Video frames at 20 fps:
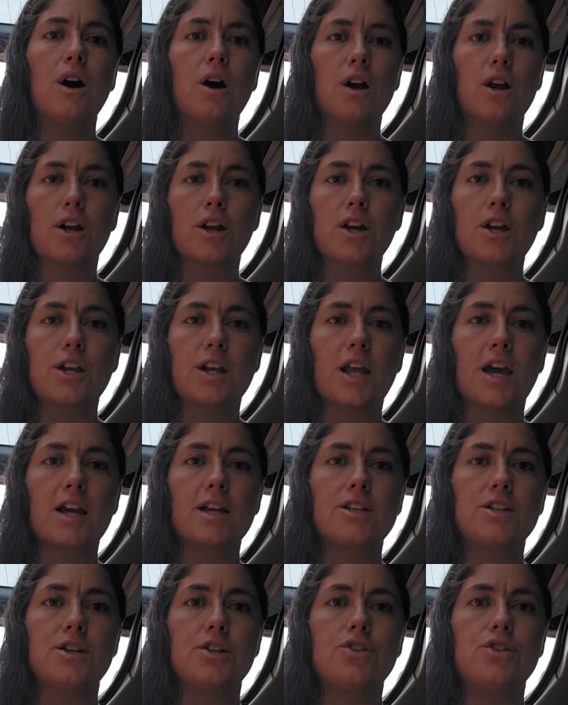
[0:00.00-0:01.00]
are
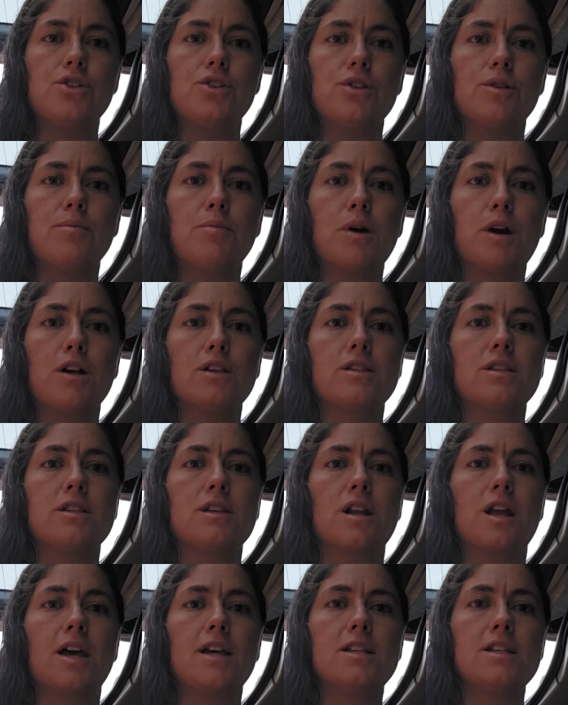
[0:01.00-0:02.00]
connected to the parts
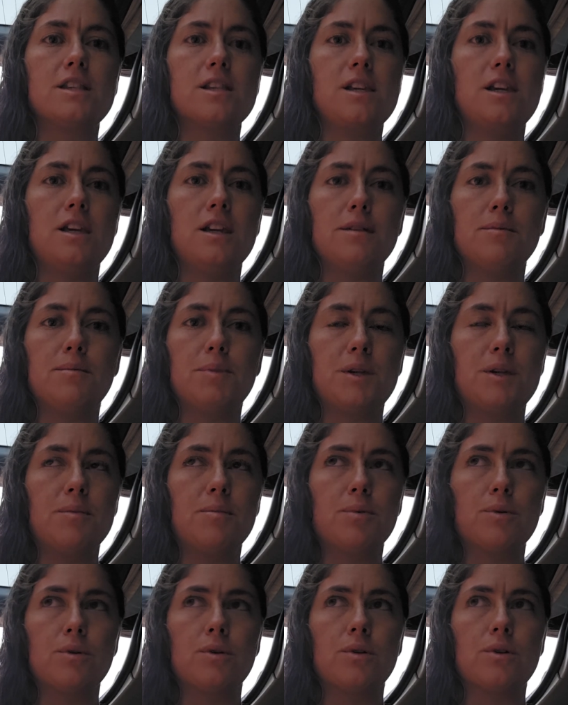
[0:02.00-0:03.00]
that I see in
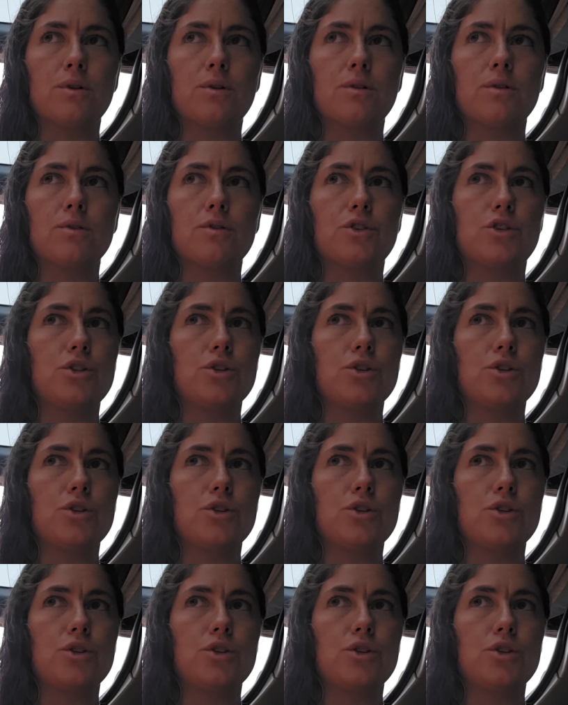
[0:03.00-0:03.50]
people